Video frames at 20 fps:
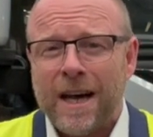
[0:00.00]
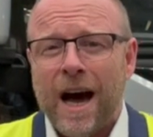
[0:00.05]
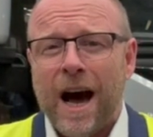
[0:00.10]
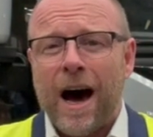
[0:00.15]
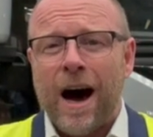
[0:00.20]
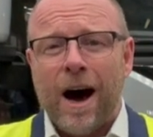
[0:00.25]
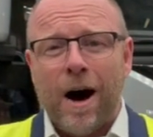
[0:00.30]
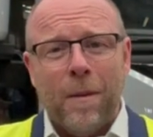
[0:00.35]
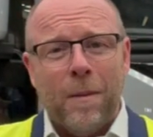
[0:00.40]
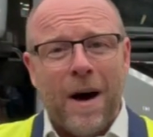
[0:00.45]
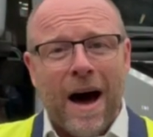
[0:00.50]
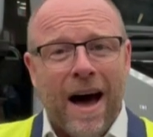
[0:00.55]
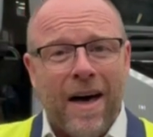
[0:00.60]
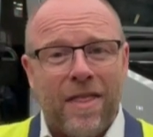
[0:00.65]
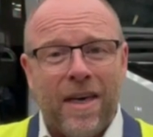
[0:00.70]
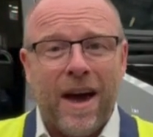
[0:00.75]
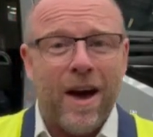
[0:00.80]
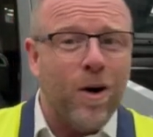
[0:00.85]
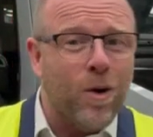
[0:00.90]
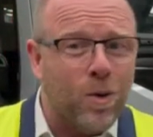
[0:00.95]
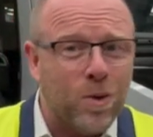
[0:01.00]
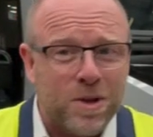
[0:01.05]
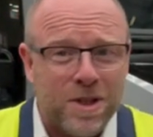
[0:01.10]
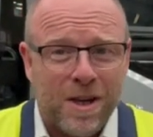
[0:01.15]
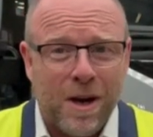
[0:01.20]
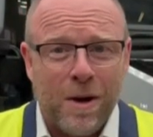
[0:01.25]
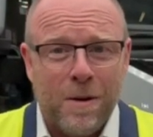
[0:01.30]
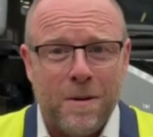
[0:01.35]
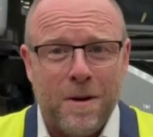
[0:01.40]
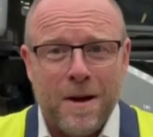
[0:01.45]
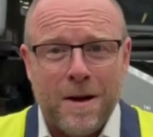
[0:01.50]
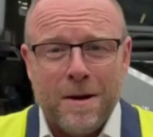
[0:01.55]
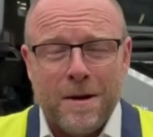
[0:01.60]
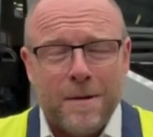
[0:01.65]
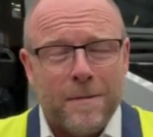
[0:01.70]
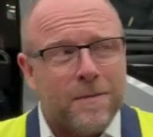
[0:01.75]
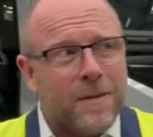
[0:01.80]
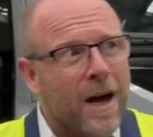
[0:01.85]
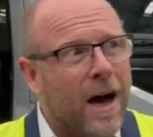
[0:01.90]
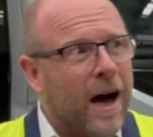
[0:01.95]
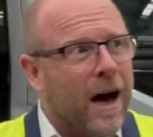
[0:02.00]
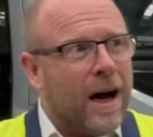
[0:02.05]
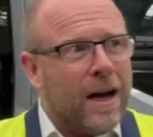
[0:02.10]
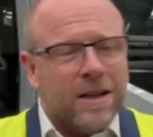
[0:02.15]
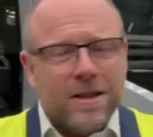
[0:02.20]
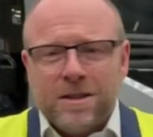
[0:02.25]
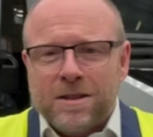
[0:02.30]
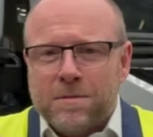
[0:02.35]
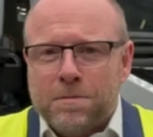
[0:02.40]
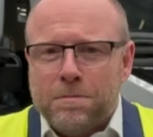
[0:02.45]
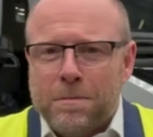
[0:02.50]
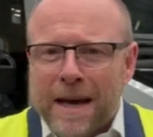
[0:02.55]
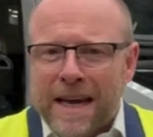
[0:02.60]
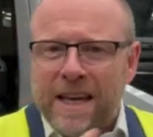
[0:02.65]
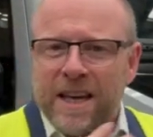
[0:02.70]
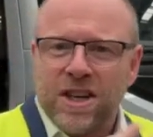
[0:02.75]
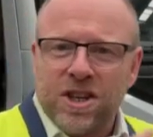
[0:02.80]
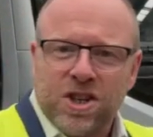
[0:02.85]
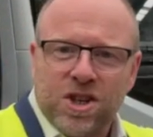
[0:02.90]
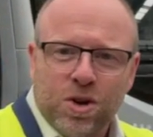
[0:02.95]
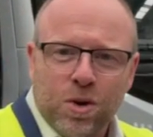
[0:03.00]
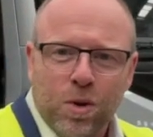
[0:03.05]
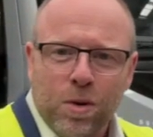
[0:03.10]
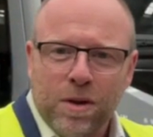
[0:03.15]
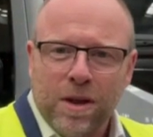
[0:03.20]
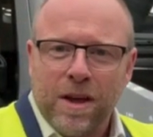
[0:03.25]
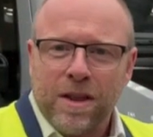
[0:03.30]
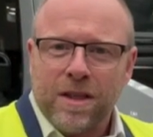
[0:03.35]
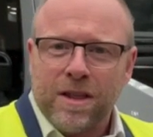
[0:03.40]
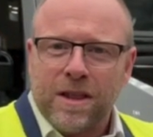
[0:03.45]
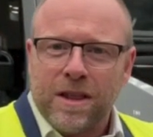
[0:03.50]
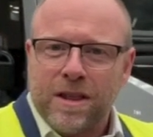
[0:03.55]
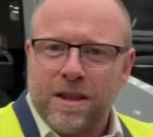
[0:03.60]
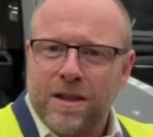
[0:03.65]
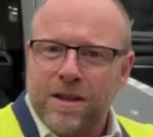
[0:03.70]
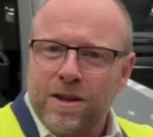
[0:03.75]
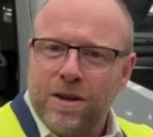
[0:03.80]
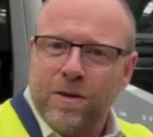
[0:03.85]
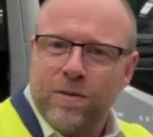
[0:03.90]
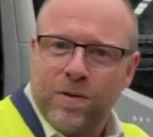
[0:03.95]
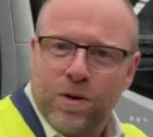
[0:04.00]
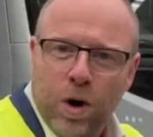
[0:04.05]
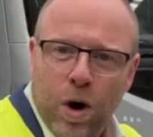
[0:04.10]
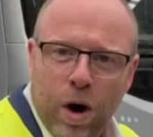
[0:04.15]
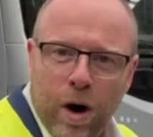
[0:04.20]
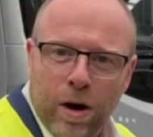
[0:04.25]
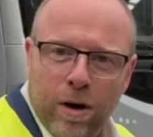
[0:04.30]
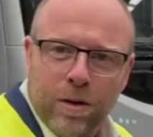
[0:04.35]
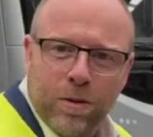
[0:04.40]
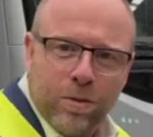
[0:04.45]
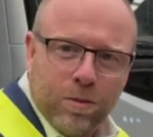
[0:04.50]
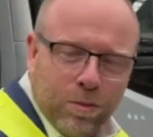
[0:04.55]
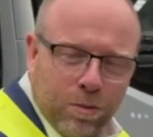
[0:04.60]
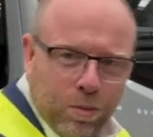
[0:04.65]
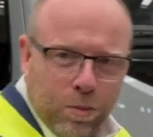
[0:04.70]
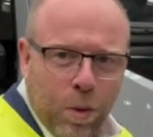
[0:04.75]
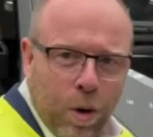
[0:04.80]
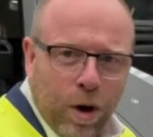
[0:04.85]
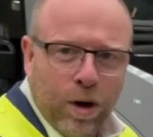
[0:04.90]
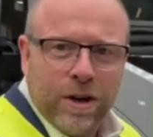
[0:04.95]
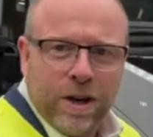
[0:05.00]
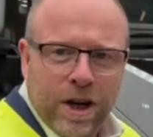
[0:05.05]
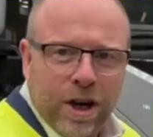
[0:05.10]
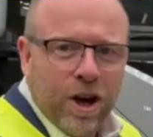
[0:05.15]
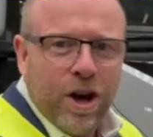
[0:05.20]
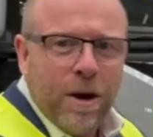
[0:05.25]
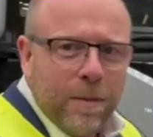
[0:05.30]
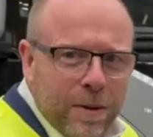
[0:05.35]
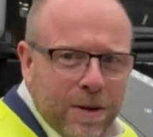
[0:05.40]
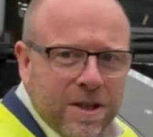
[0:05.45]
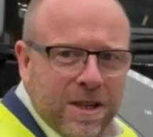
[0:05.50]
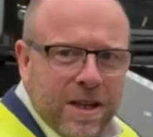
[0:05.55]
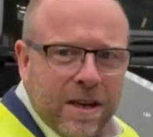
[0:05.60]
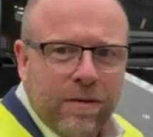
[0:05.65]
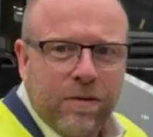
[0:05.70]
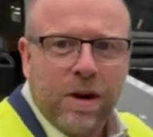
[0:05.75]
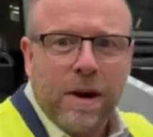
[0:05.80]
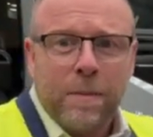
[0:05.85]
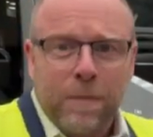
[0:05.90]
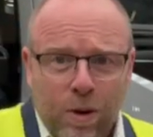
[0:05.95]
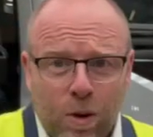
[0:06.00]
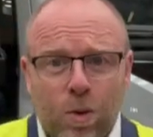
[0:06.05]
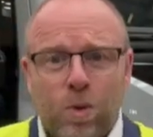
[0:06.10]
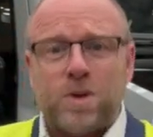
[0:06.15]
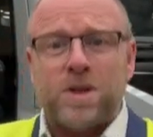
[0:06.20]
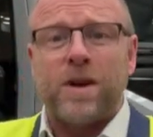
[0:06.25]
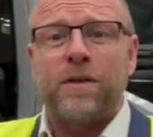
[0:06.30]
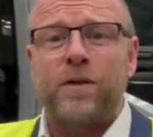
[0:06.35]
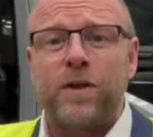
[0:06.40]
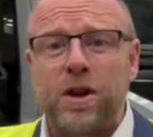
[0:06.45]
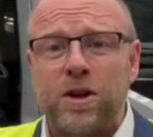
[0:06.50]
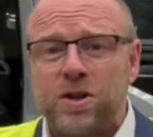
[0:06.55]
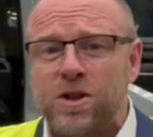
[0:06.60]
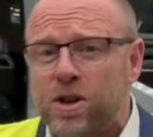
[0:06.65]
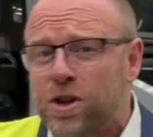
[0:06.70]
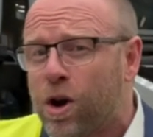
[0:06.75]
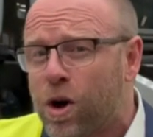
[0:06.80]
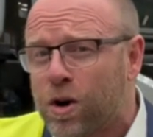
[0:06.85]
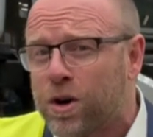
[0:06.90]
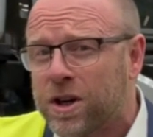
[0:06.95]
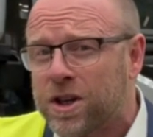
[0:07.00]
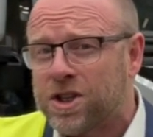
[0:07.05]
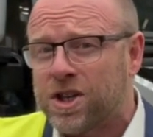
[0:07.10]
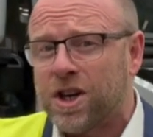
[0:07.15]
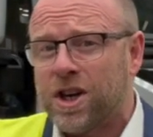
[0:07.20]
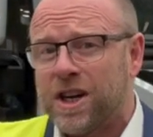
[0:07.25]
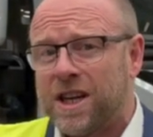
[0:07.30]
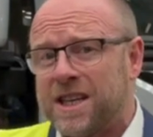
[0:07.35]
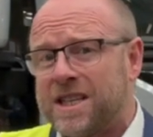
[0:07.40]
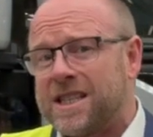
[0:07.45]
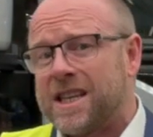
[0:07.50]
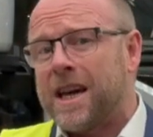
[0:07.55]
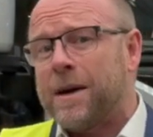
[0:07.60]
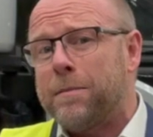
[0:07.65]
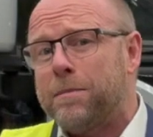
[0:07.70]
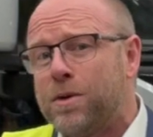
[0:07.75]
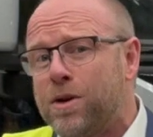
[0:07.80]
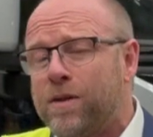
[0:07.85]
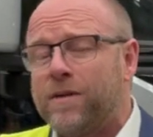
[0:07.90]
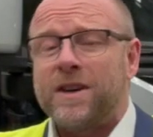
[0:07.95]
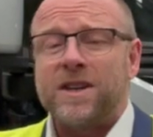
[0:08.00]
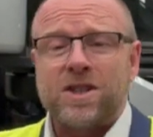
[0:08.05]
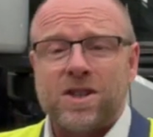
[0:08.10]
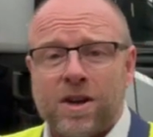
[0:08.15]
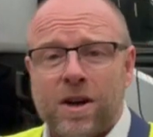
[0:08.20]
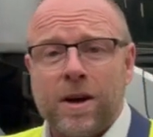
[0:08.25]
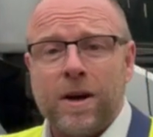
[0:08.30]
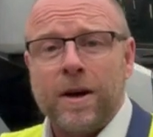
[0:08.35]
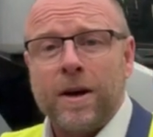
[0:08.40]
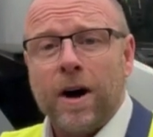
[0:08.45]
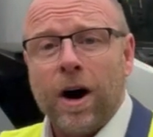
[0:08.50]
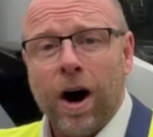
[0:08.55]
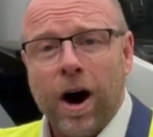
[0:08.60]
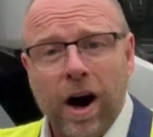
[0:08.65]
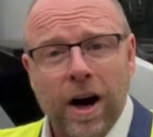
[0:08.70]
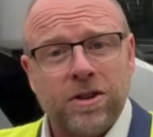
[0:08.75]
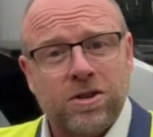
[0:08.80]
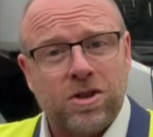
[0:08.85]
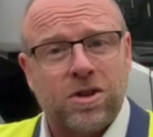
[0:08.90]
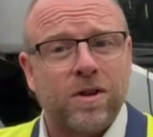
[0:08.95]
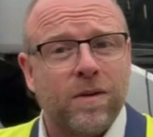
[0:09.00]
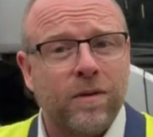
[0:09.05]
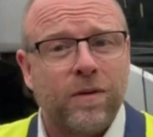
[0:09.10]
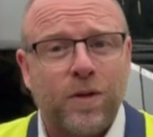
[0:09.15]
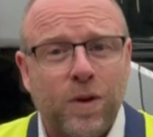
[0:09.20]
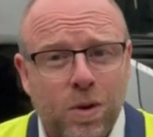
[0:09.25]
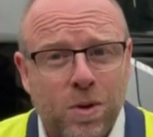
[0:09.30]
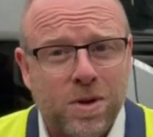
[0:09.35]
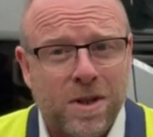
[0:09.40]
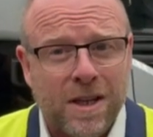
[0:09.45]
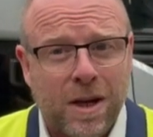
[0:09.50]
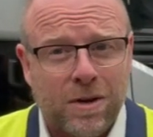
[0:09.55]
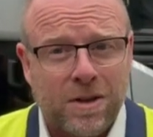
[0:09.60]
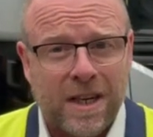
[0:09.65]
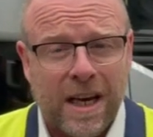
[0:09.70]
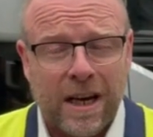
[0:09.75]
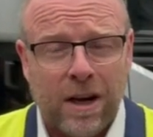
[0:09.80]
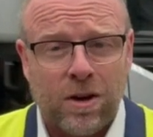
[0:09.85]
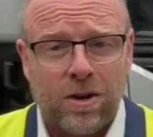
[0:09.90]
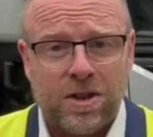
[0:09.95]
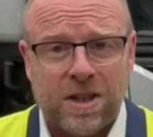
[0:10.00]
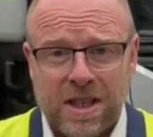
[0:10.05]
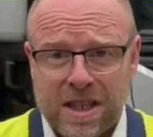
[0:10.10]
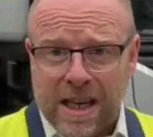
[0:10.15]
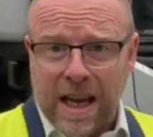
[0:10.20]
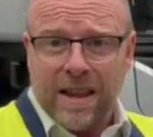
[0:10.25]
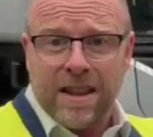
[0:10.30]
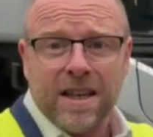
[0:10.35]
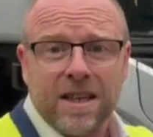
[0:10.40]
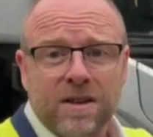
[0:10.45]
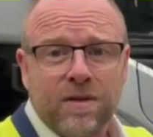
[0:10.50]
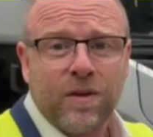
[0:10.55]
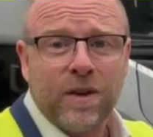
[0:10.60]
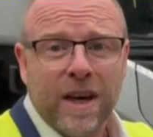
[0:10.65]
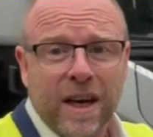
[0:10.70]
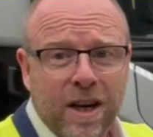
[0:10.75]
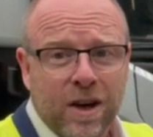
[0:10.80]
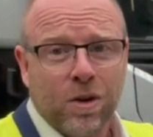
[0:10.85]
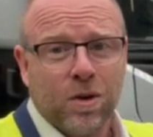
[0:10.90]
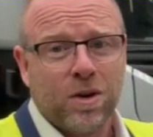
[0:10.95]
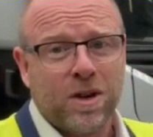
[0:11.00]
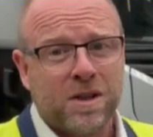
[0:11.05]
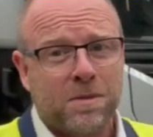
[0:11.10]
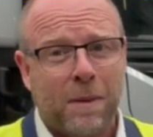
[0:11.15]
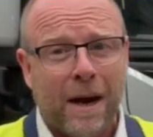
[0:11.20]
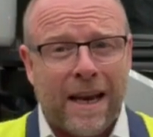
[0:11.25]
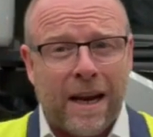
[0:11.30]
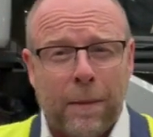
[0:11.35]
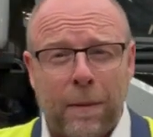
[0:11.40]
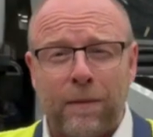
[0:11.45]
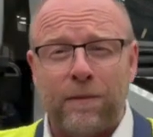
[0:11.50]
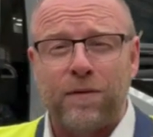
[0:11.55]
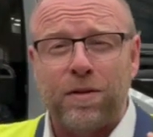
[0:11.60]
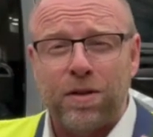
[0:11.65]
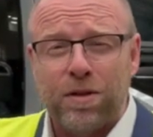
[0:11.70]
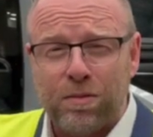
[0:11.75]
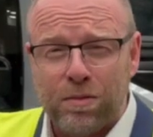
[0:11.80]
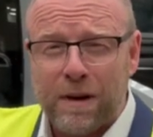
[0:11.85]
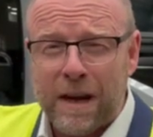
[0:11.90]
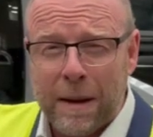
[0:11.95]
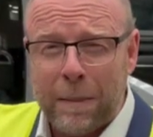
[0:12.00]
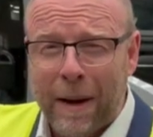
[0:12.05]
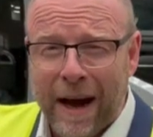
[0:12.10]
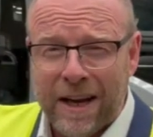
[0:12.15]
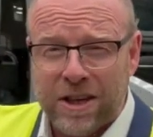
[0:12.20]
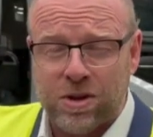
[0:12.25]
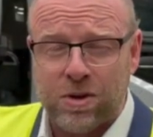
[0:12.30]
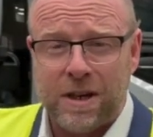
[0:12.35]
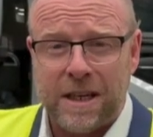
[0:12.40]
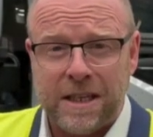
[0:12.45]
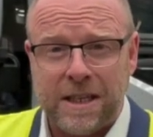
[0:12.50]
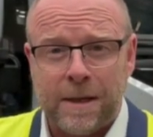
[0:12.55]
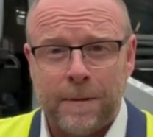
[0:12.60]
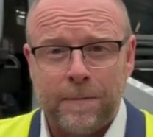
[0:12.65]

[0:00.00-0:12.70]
And they're also making sure that you've got one, an urban delivery, but also for those longer journeys, they're moving to hydrogen fuel cell technologies. Now this vehicle is made up of three batteries.